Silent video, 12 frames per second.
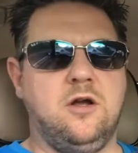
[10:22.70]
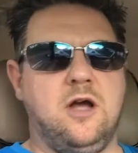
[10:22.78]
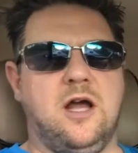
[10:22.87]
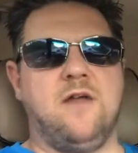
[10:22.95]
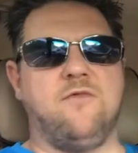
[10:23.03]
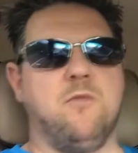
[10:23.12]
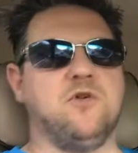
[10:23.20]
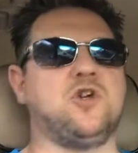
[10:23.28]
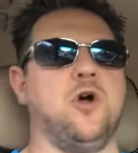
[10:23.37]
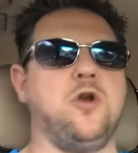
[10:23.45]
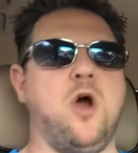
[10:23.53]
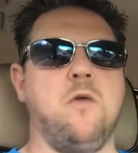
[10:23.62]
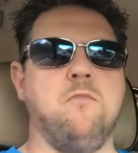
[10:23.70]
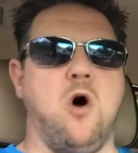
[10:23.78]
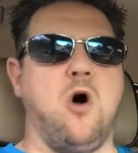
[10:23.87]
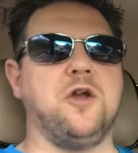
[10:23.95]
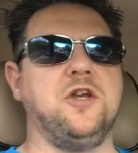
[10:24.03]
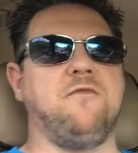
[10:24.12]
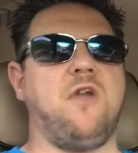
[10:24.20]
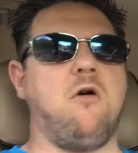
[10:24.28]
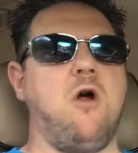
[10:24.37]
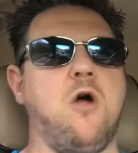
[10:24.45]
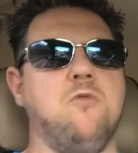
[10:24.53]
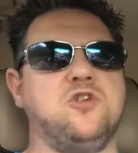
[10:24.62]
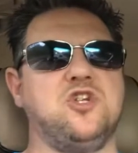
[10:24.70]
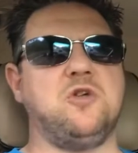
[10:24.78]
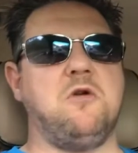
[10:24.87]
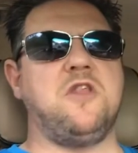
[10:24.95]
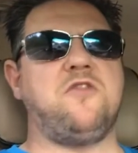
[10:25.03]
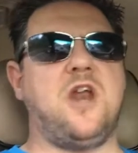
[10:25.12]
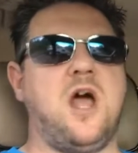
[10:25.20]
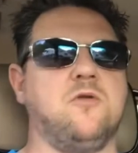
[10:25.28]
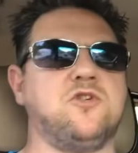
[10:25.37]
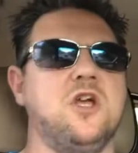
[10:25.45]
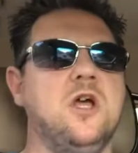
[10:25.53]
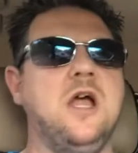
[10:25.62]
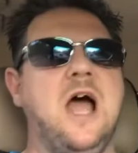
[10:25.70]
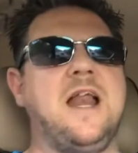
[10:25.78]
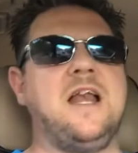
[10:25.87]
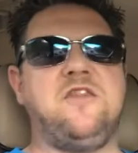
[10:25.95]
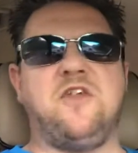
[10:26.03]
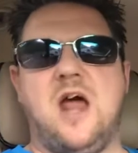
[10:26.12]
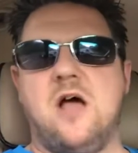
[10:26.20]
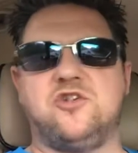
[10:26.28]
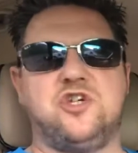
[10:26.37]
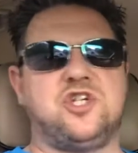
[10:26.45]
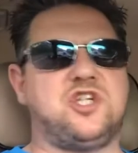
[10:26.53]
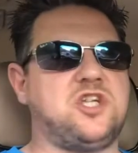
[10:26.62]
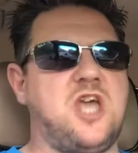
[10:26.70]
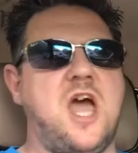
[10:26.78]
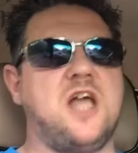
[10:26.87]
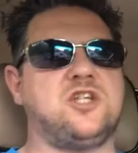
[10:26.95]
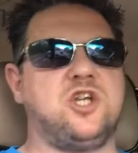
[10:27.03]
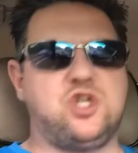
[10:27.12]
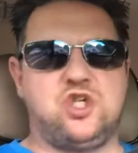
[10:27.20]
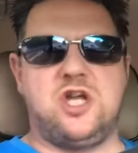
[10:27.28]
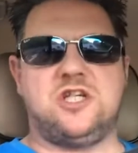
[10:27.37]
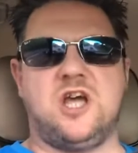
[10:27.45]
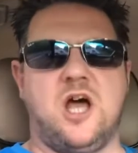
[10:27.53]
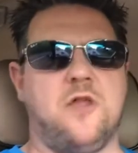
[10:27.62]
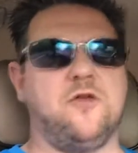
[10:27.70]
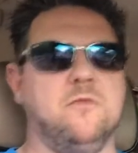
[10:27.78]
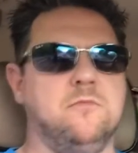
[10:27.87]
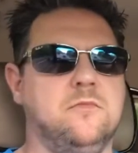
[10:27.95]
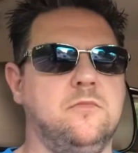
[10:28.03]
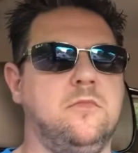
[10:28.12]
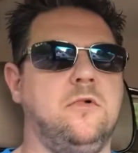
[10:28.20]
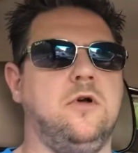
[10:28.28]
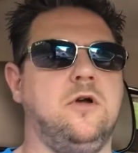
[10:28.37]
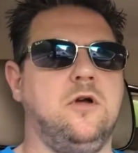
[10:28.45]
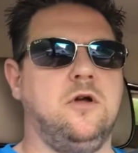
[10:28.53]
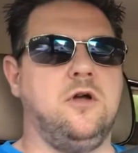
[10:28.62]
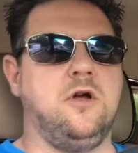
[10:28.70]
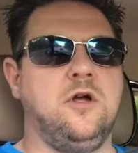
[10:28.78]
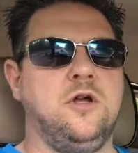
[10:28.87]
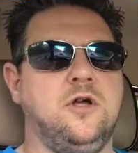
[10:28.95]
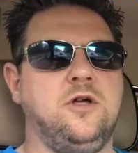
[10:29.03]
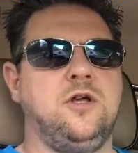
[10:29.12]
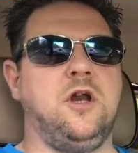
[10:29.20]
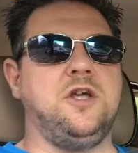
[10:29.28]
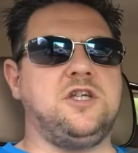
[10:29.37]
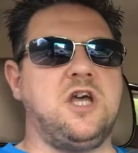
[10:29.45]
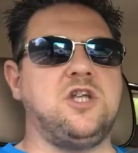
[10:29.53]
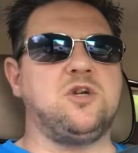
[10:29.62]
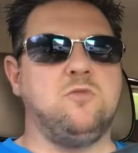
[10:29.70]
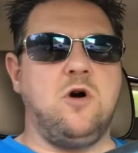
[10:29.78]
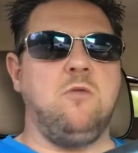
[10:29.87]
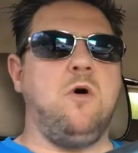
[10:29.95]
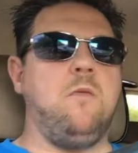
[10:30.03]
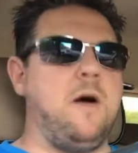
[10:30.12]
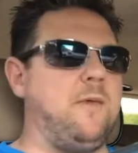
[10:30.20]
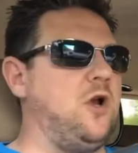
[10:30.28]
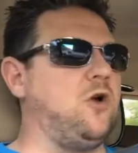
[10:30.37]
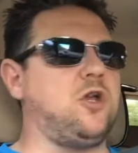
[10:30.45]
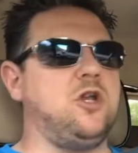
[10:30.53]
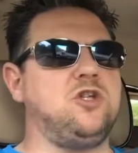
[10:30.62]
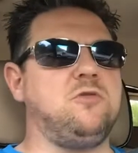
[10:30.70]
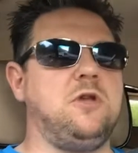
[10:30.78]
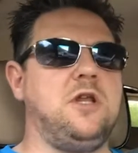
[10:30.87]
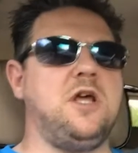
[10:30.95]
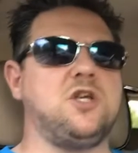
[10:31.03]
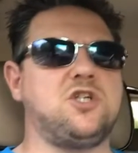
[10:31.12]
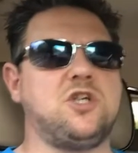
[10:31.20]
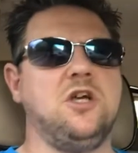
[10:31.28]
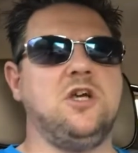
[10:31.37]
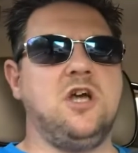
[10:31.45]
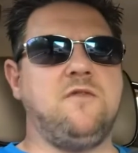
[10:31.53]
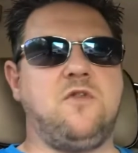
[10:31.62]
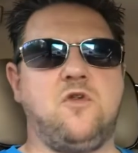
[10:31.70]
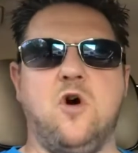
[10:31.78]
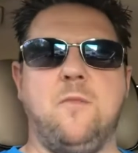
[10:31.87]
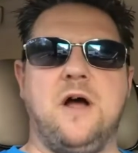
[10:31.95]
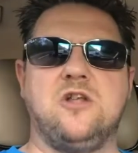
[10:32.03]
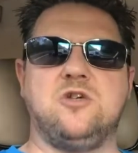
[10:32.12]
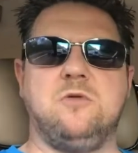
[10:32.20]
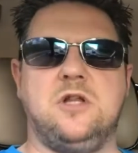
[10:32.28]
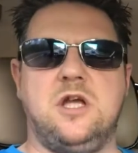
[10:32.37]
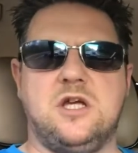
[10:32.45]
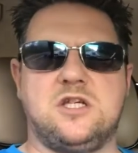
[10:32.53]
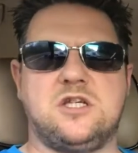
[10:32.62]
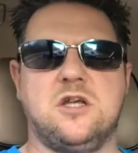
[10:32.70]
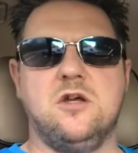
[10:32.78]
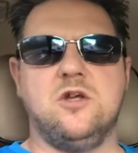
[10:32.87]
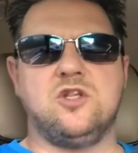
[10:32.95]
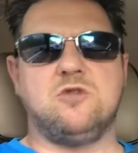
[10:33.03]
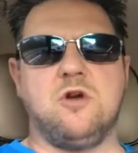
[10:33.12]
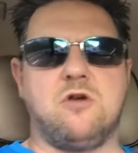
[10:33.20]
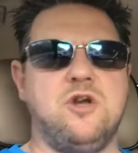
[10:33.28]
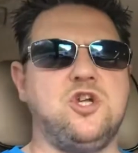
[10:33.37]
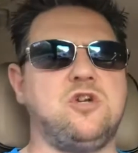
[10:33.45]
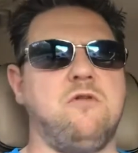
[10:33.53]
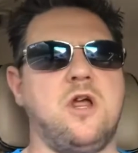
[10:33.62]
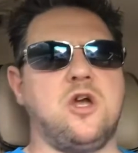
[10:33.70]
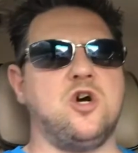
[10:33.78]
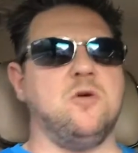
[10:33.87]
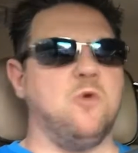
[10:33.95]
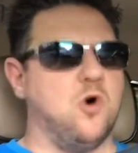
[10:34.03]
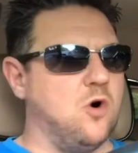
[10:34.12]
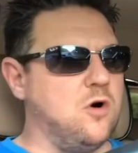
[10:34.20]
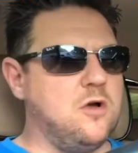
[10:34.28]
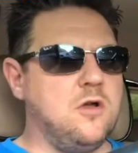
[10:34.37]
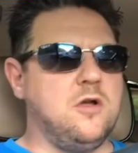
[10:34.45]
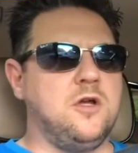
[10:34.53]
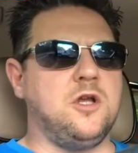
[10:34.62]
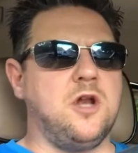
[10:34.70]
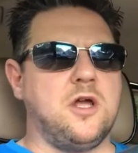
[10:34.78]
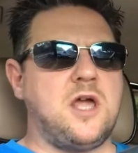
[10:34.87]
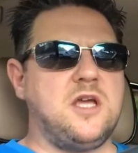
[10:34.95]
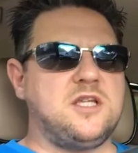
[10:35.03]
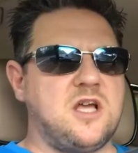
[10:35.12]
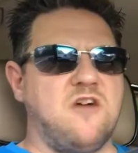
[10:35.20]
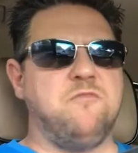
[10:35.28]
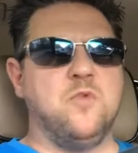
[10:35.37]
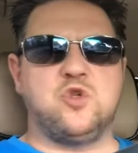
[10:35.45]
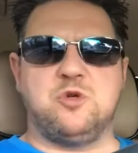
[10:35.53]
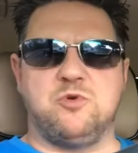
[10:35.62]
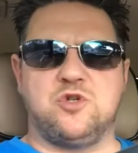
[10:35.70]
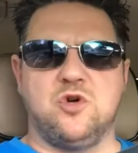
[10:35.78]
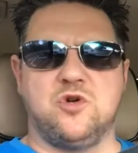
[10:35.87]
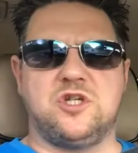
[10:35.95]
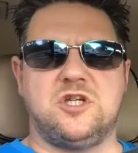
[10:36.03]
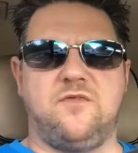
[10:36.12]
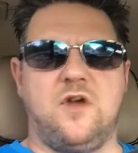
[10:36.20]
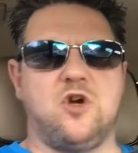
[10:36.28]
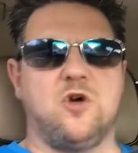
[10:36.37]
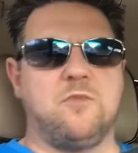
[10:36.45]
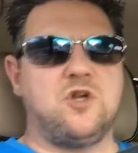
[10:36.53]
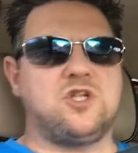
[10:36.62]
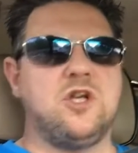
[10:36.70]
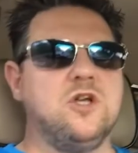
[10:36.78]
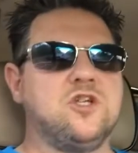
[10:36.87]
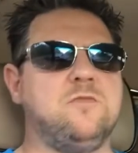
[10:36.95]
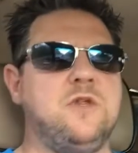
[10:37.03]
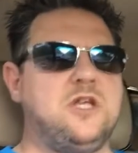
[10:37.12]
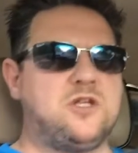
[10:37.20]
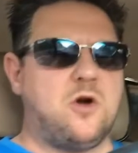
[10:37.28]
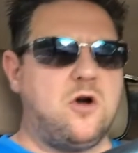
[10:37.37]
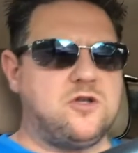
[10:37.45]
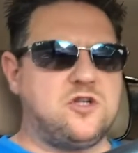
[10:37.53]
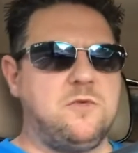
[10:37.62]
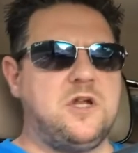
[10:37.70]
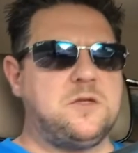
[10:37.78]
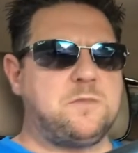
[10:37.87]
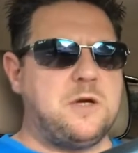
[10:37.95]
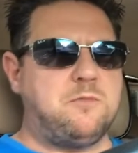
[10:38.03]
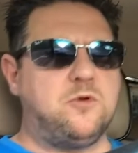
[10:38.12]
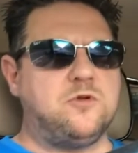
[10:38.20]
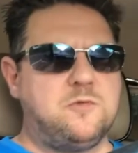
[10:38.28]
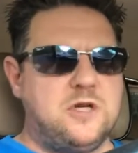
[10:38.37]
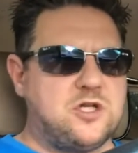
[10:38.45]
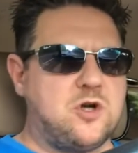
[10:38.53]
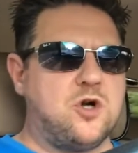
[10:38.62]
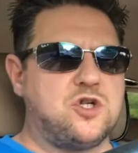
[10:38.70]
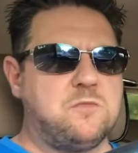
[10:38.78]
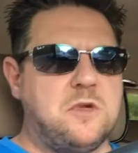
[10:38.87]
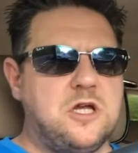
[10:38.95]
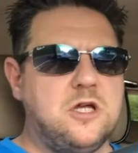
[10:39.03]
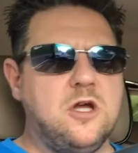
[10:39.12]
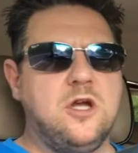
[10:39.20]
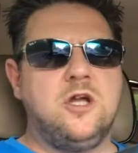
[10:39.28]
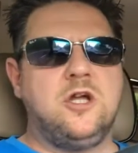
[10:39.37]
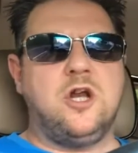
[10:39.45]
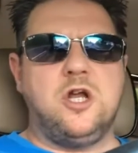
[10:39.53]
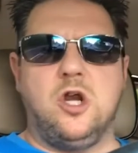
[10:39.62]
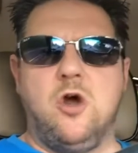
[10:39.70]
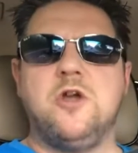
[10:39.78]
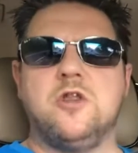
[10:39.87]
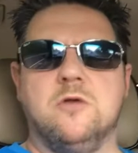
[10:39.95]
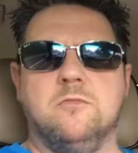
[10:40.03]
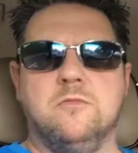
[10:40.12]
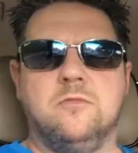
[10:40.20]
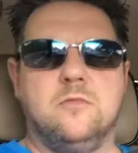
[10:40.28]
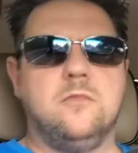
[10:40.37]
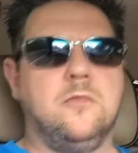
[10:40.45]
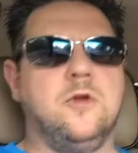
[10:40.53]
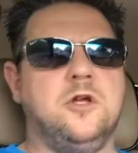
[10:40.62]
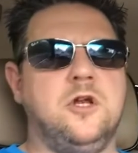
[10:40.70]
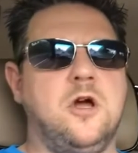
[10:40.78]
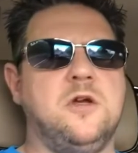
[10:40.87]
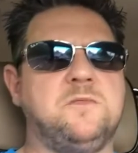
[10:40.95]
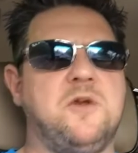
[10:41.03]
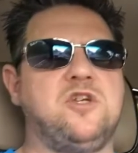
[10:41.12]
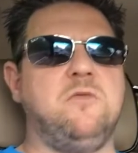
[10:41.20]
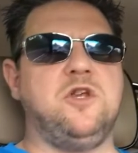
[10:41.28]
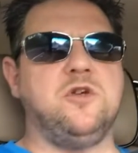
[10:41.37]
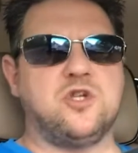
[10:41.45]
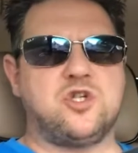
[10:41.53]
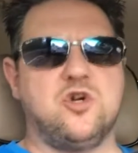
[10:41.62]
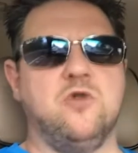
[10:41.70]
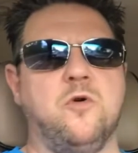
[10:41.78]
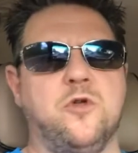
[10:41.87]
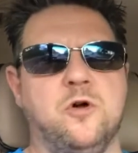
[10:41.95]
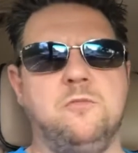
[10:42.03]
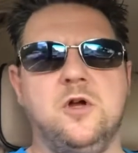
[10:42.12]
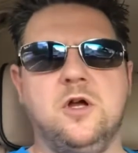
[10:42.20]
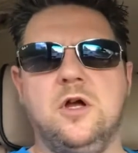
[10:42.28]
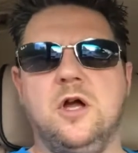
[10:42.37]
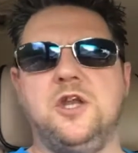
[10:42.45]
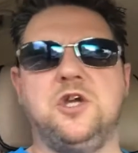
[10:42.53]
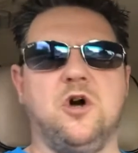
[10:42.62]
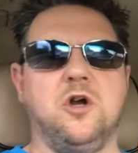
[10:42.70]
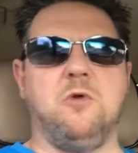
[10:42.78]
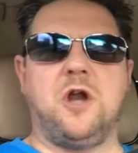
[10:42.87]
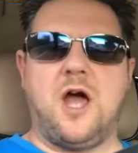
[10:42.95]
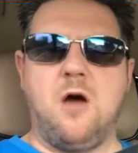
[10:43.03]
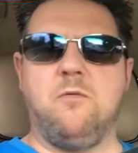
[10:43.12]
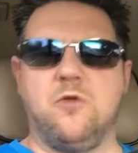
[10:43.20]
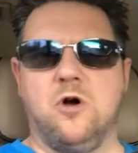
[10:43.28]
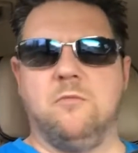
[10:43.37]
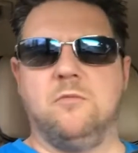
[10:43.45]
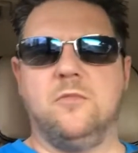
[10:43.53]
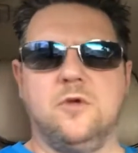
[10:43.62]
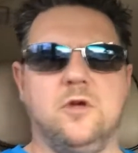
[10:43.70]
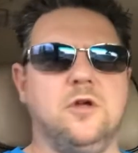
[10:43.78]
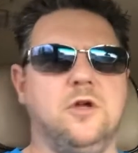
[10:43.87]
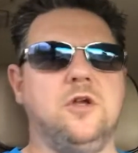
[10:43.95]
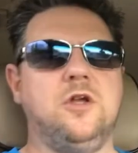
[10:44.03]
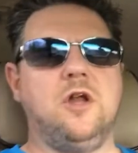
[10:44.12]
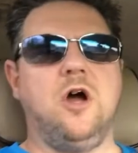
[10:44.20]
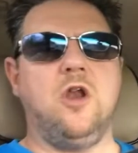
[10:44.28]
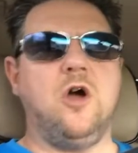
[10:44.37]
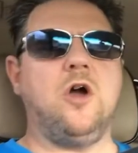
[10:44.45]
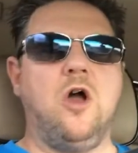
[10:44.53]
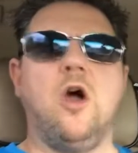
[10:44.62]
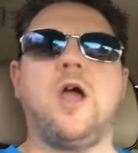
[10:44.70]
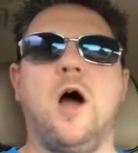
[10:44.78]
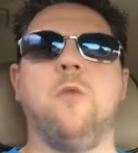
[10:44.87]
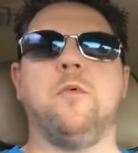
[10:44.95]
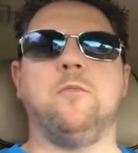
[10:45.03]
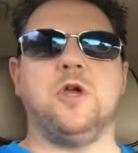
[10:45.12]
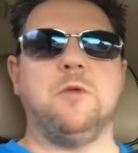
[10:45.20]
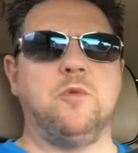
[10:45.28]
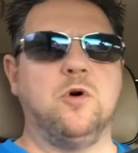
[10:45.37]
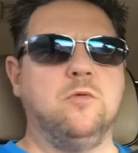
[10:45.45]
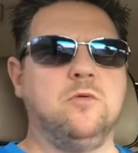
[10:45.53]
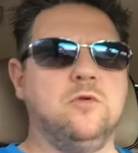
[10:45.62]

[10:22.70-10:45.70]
And they've almost got no mind of their own to do anything else. And anything else just scares the shit out of them. You know, you say to them, oh, what about looking at doing this? Have you thought about doing this to increase your income, or, you know, get yourself multiple sources of income? Because some of these guys you meet, you know, you like them. You know, especially when you're at school with them, and you kind of want to help them. You know, I like helping people.